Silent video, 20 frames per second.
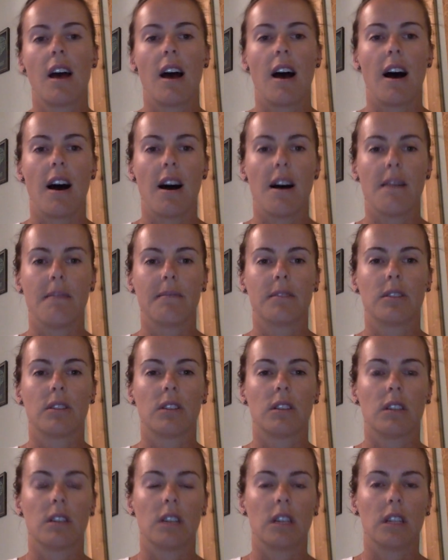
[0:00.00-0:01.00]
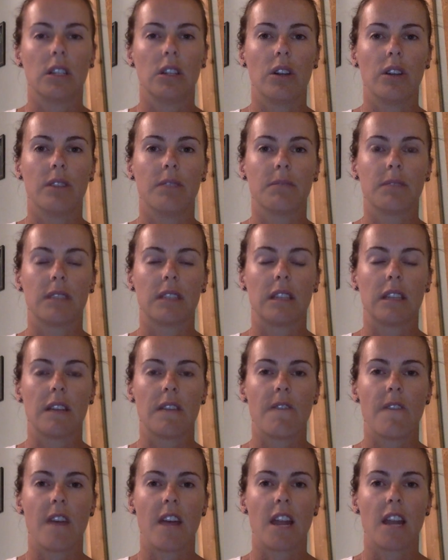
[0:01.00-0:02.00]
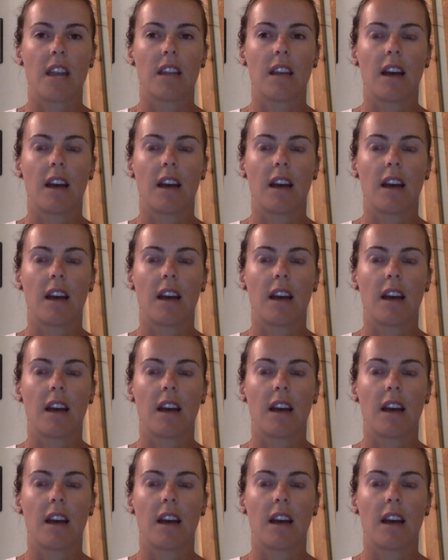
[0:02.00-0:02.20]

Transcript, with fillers: um, to alert them to the event.